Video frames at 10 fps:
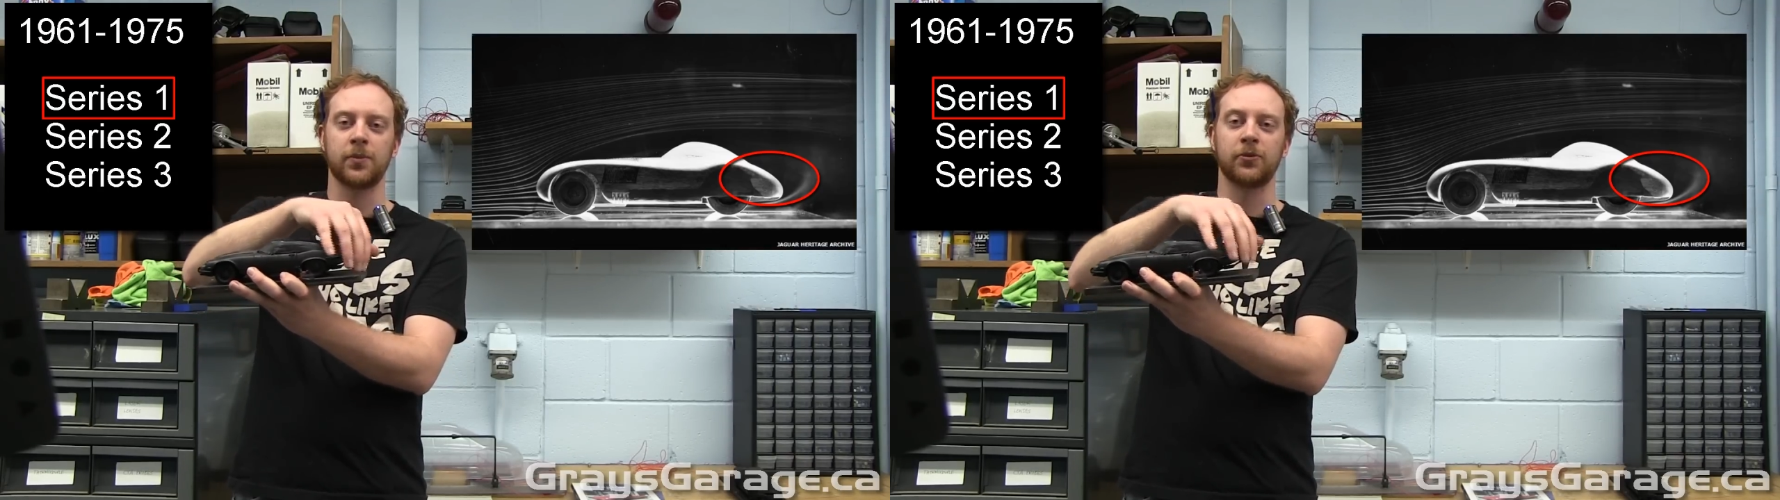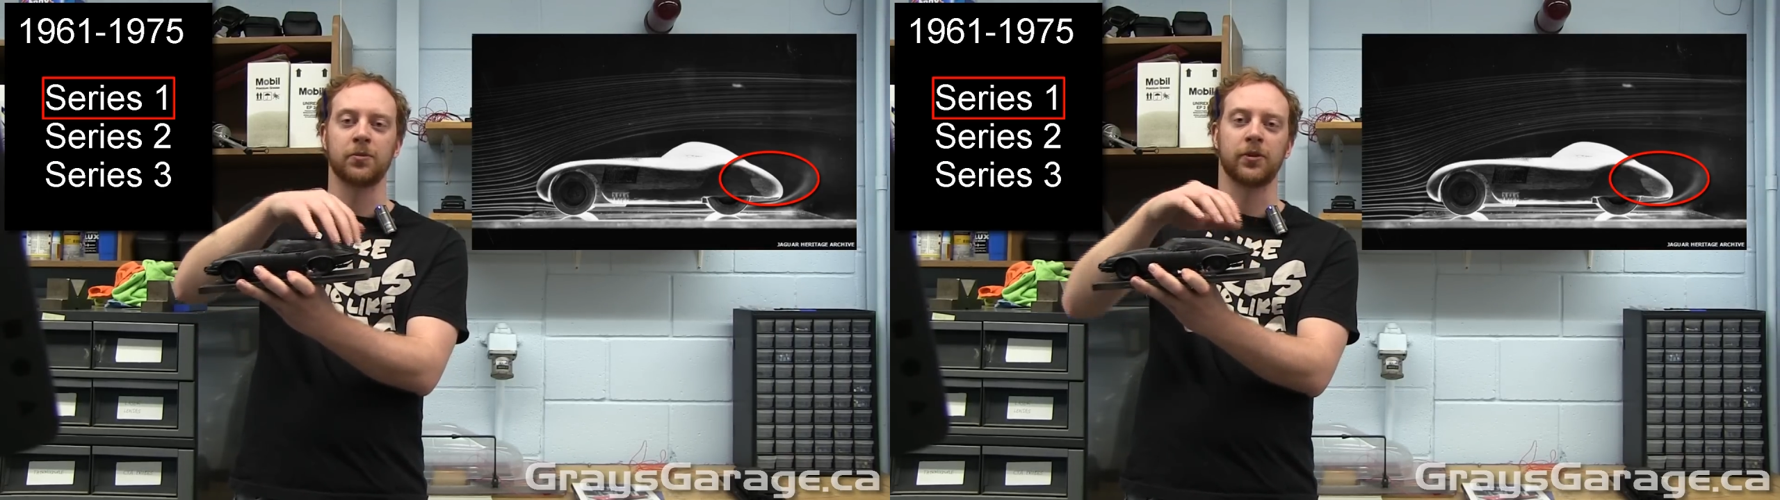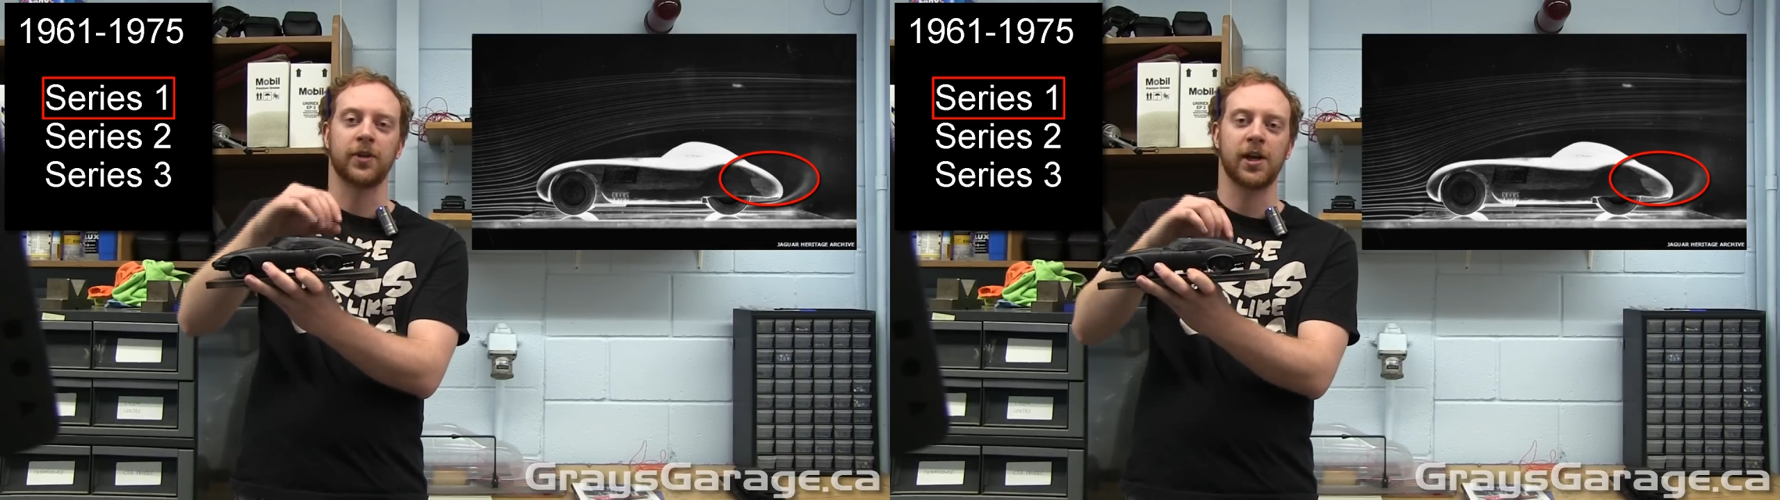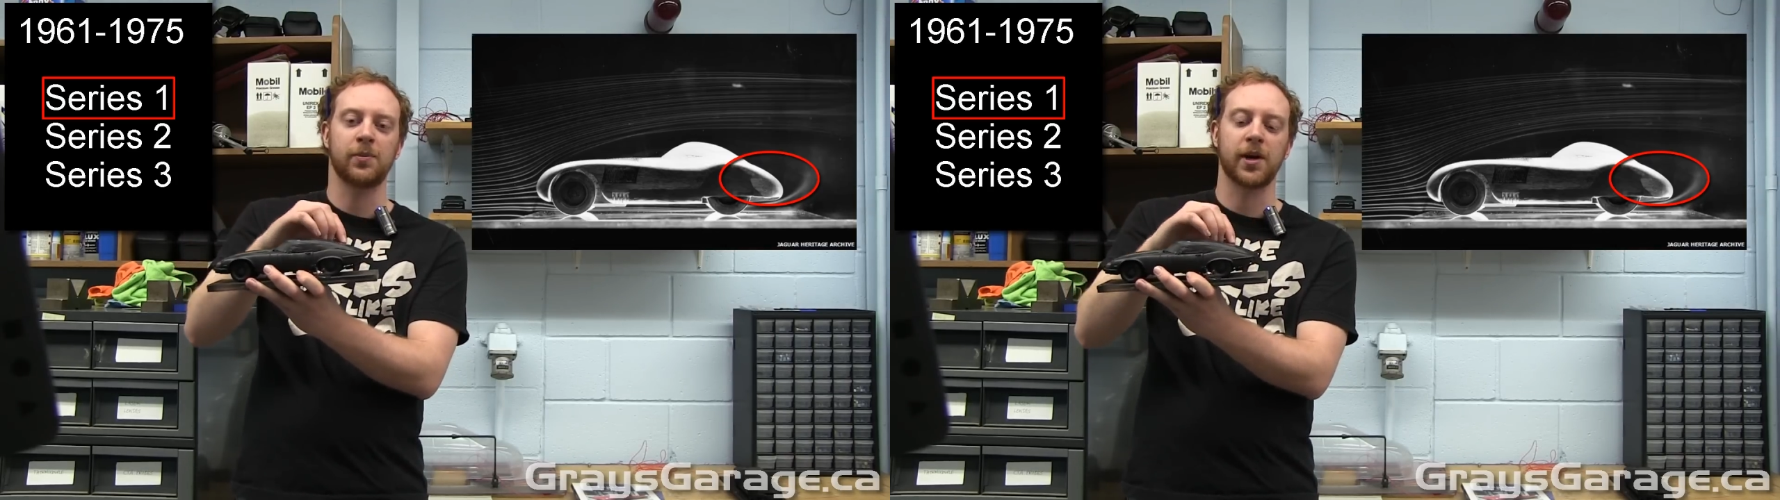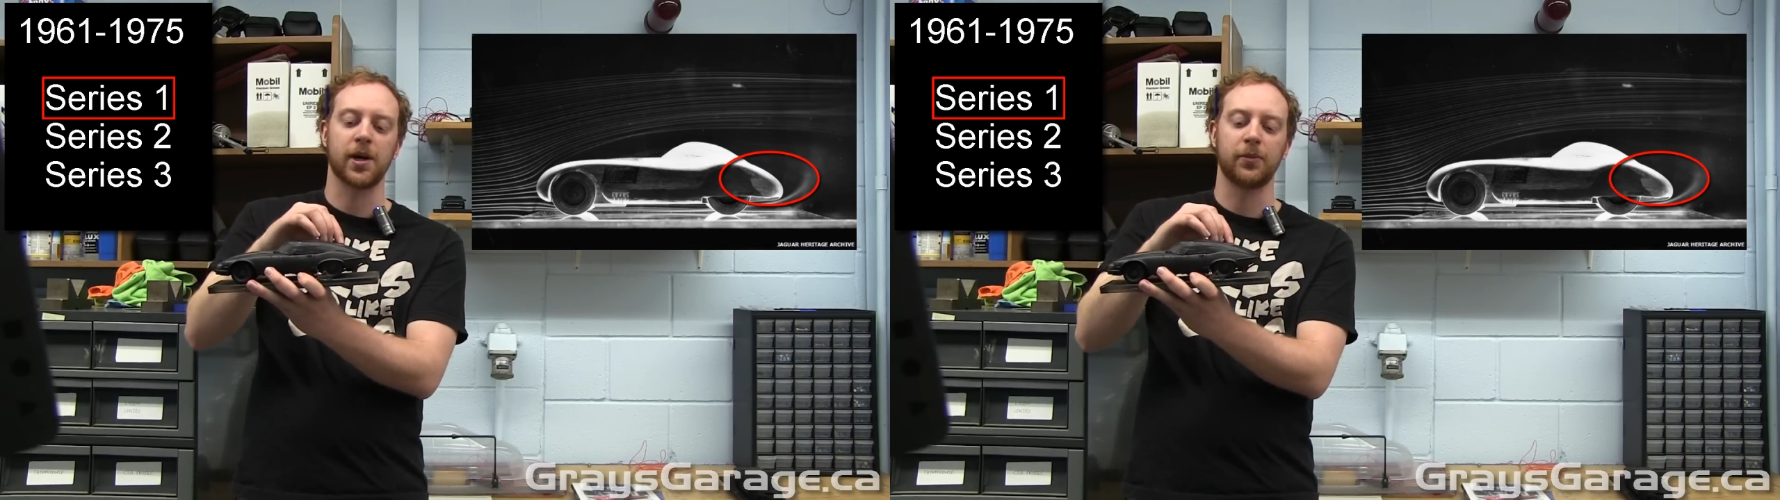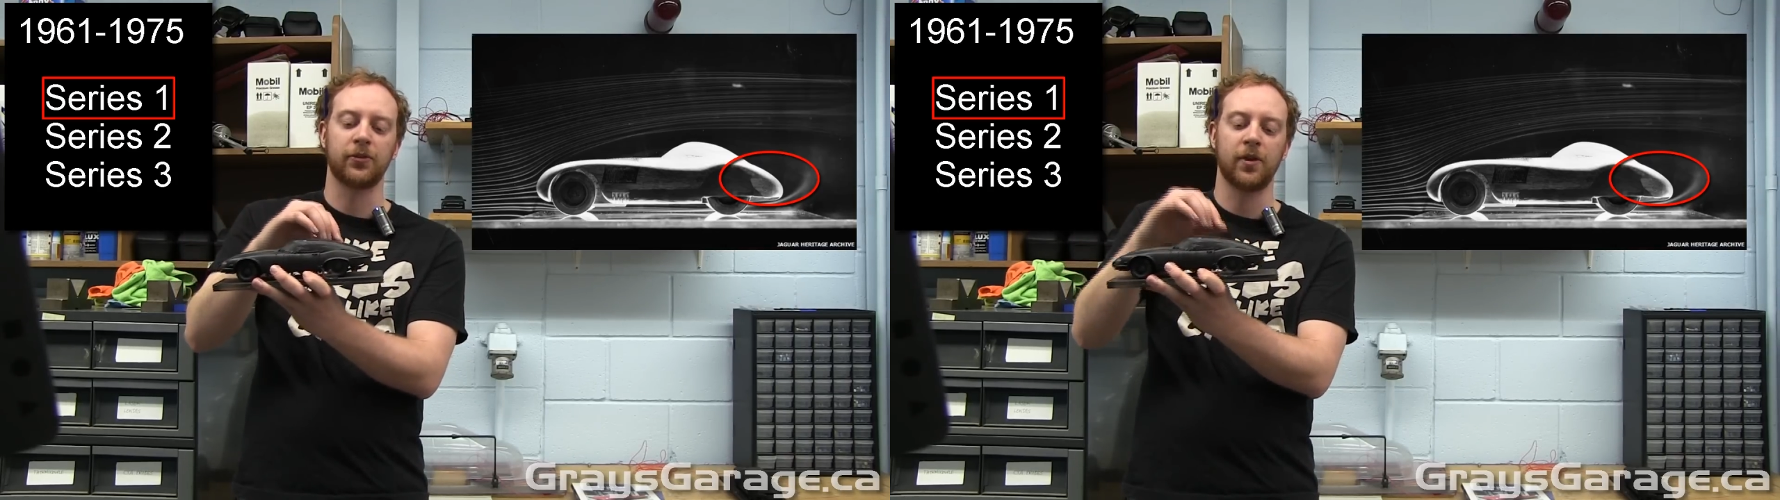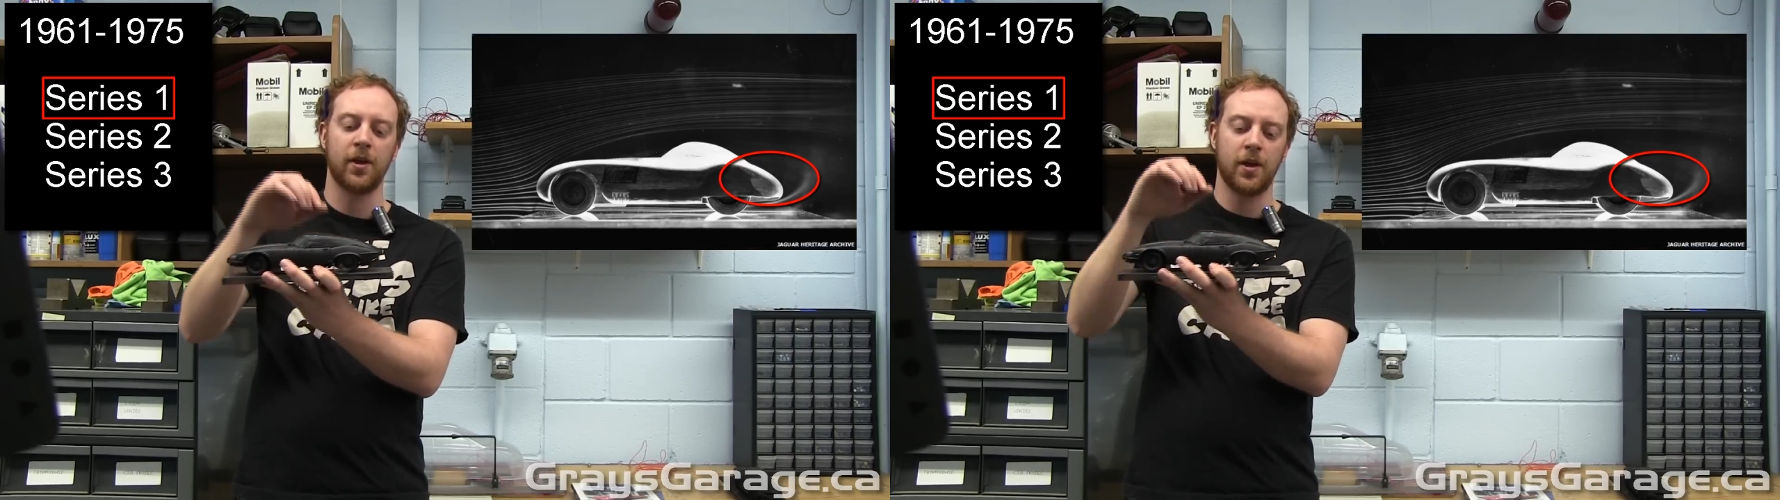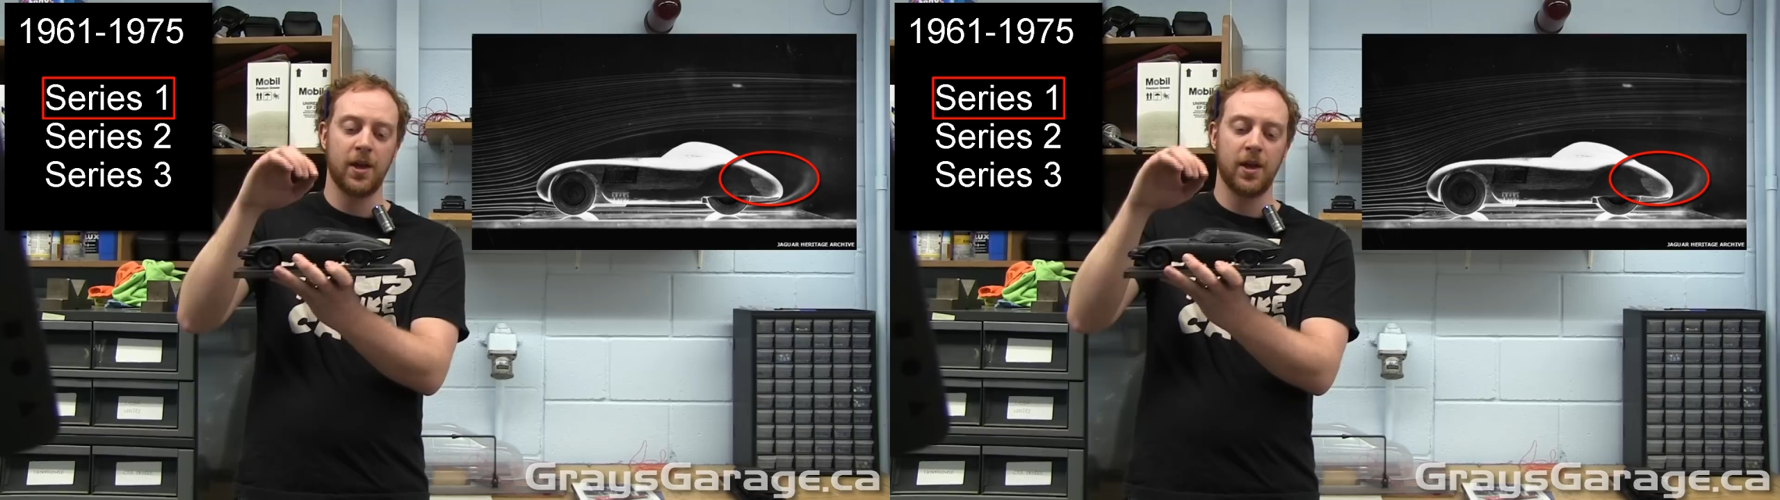fumes from the tailpipes